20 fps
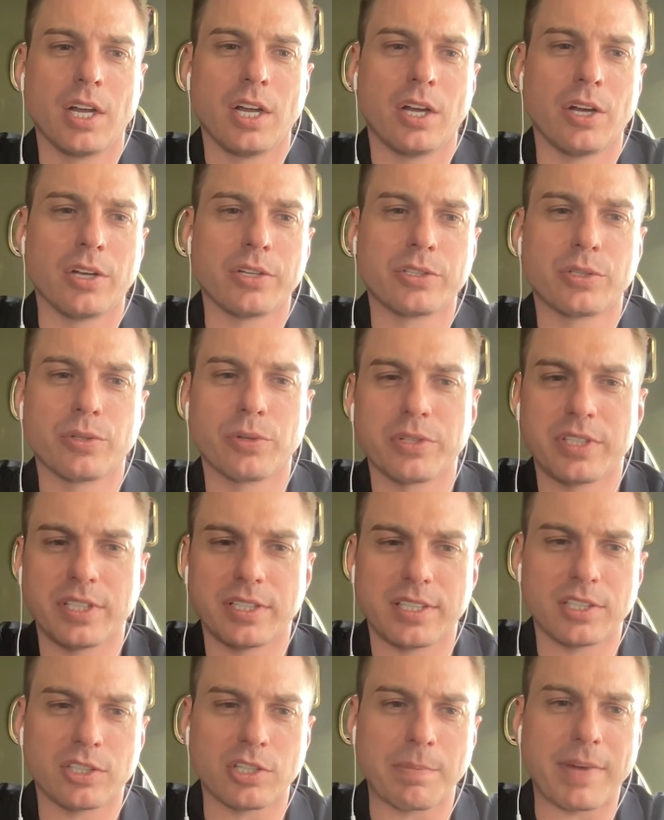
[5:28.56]
sauce.
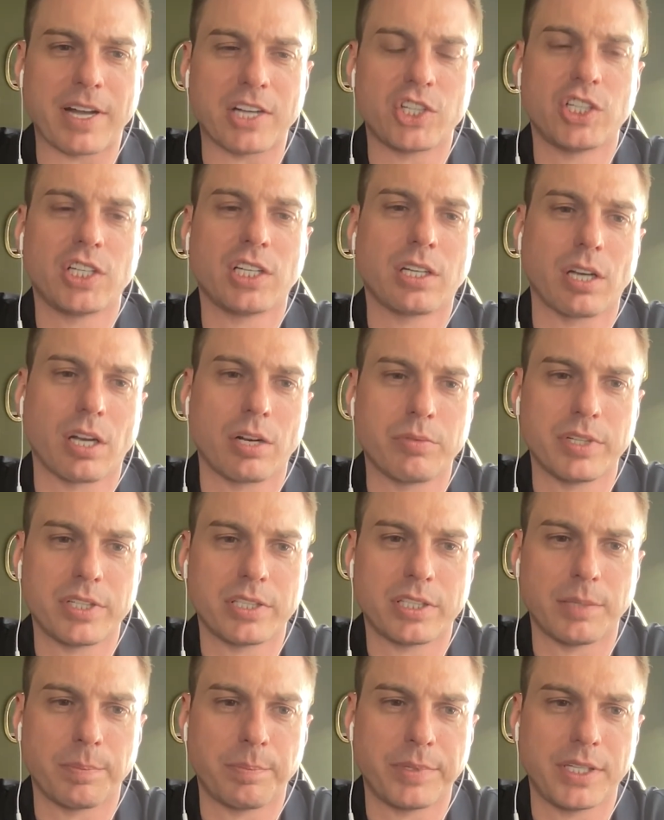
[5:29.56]
This is the magic
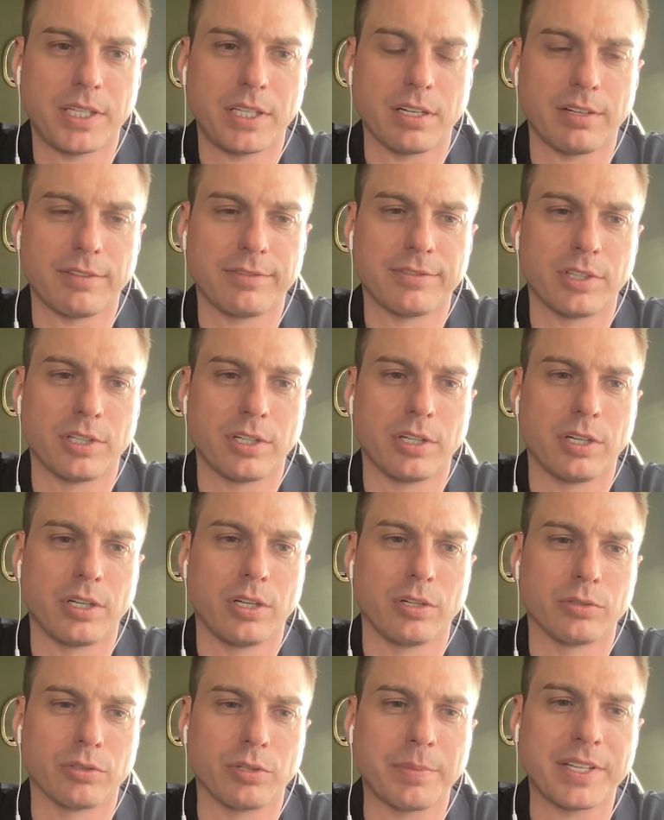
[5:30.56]
recipe of
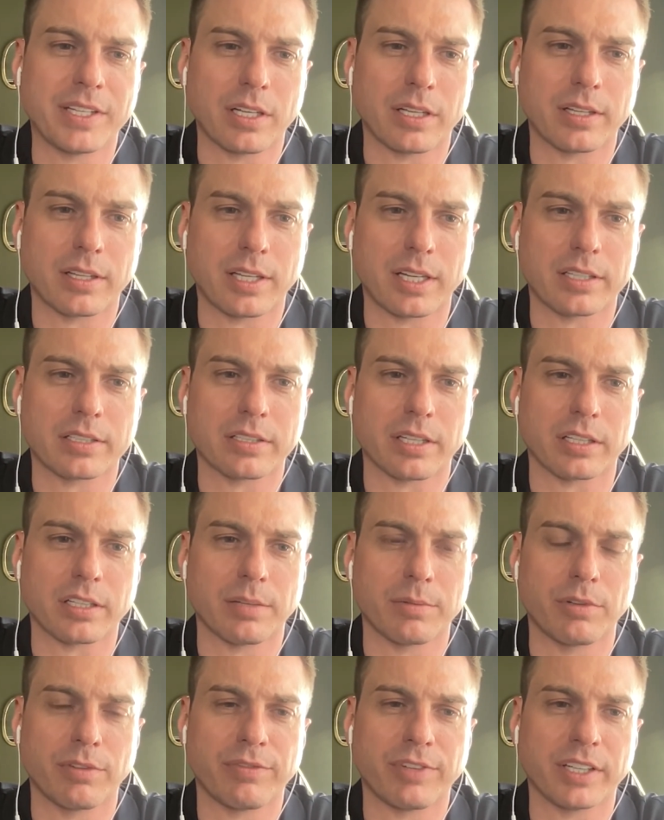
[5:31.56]
Romanian tech
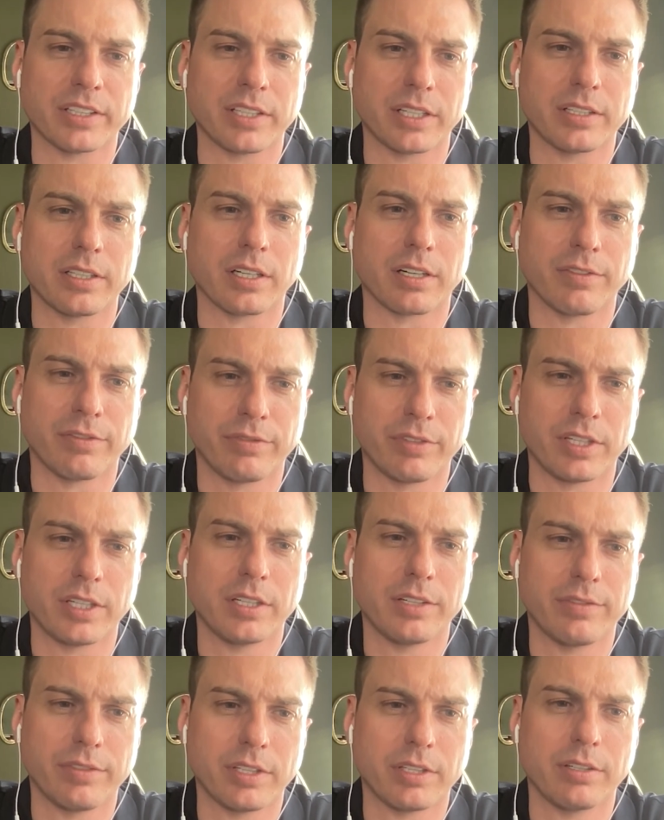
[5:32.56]
startup. The fact that there are
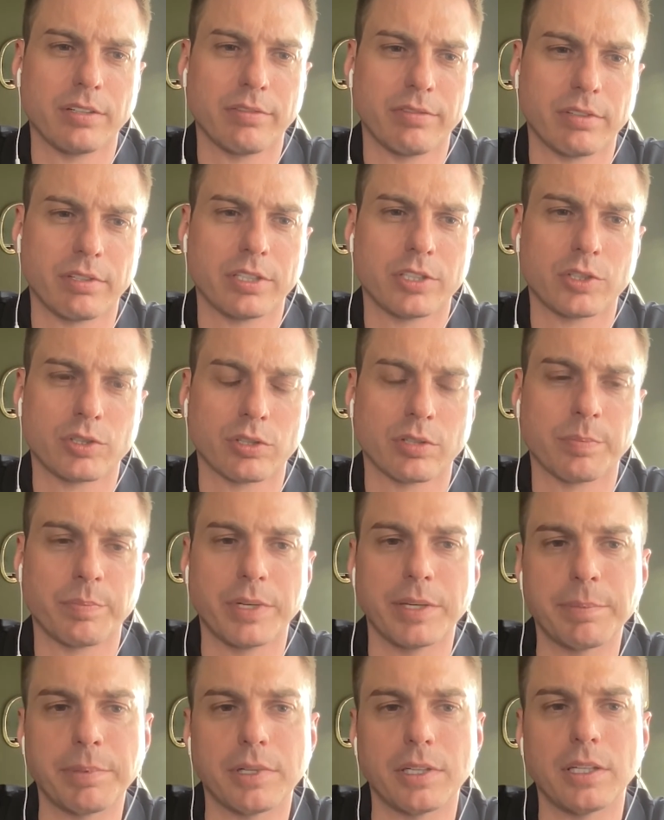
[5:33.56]
very, very, very strong
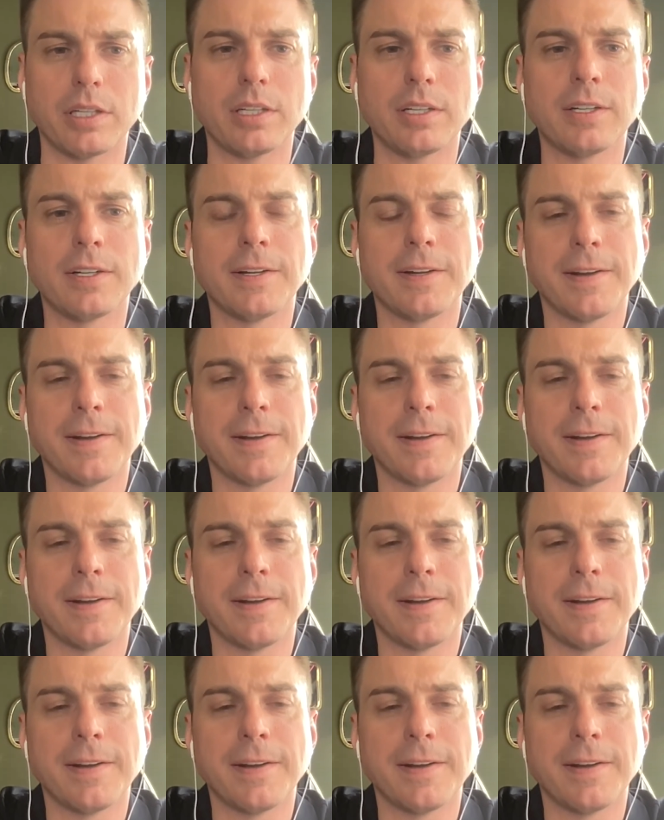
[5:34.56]
people.